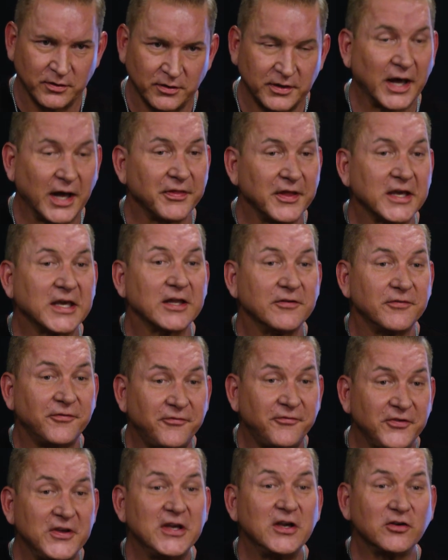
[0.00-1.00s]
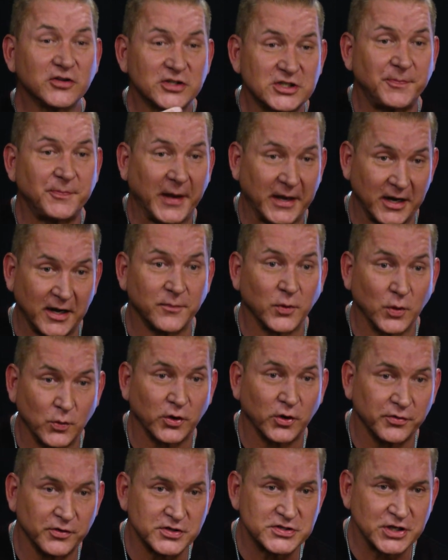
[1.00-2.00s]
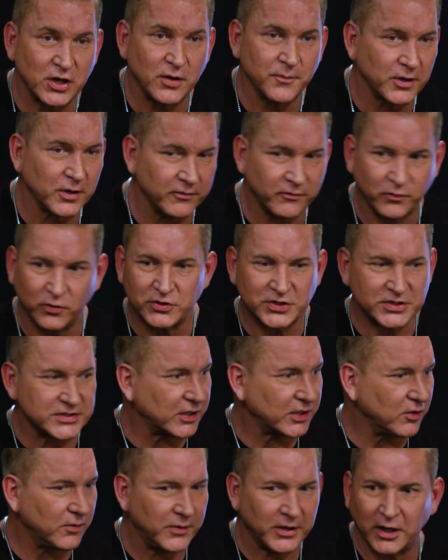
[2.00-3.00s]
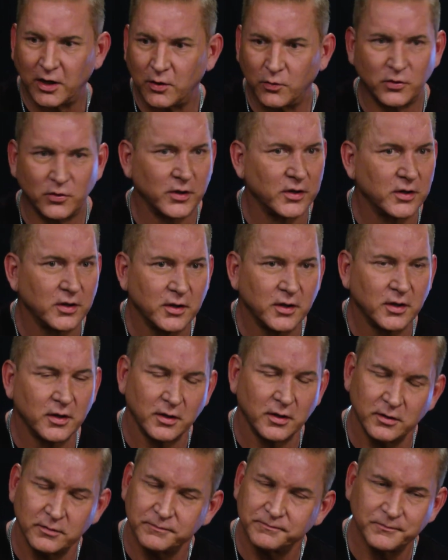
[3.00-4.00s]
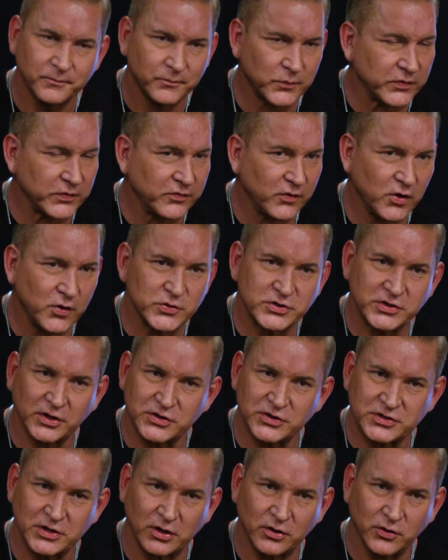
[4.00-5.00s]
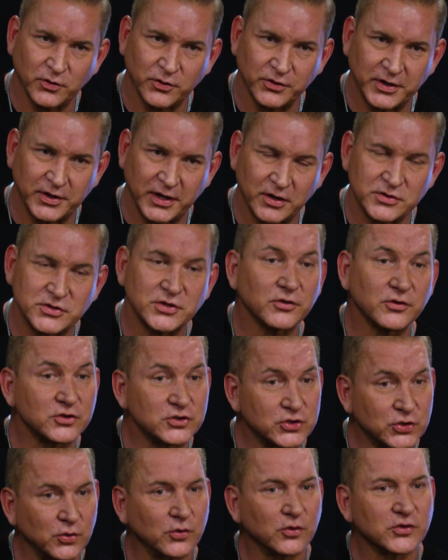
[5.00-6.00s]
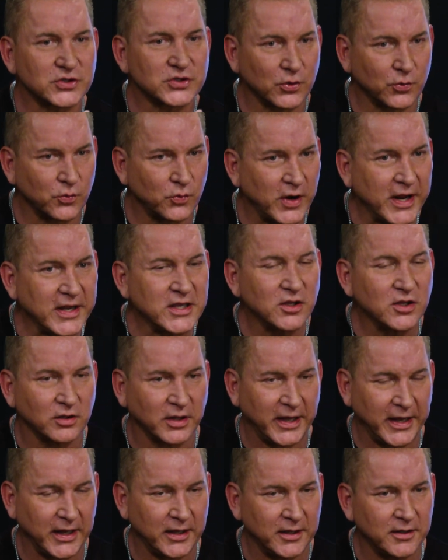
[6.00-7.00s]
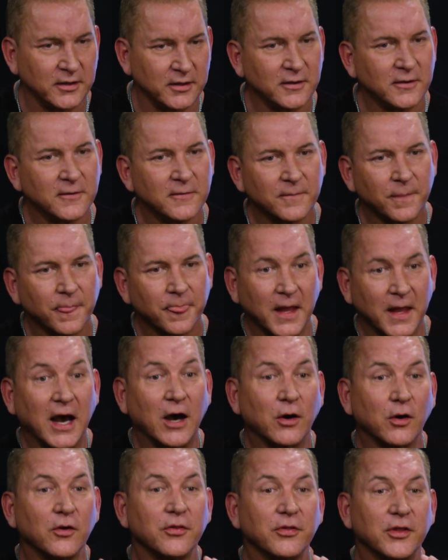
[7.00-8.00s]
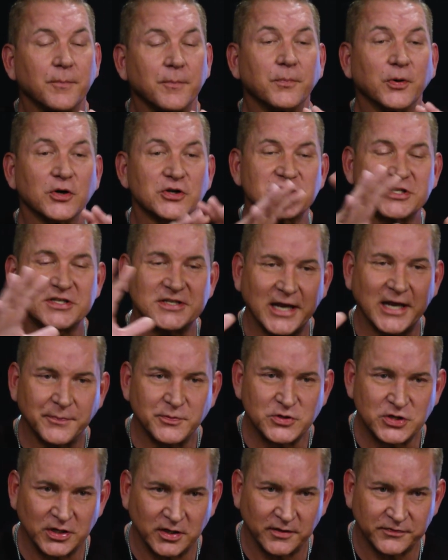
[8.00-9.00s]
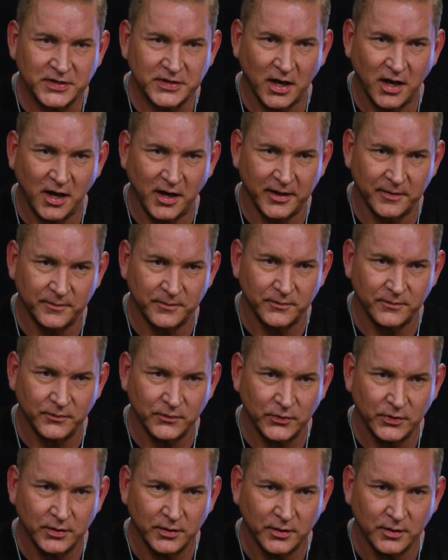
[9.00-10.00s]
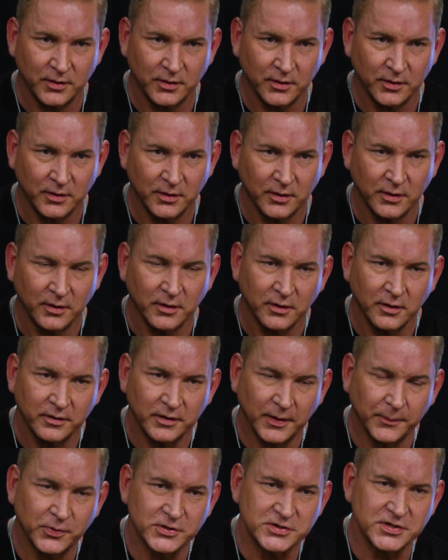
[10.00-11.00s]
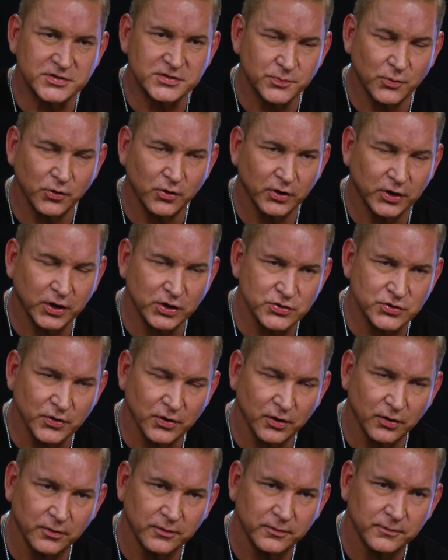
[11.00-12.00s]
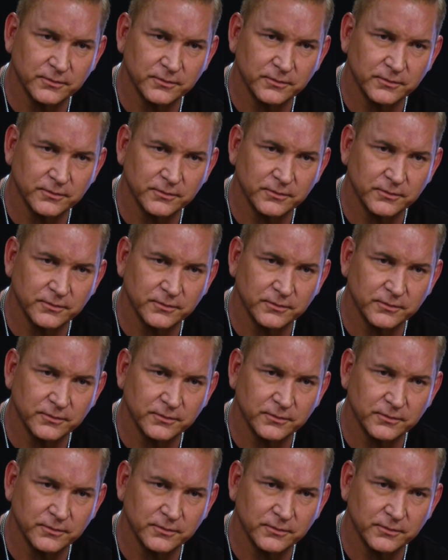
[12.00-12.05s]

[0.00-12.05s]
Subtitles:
Now, they can feel sped up when we're in the zone, but if we're just like, oh my God, performance is going to start going down. So the tools to regulate how the perception of time, that puts us more in control.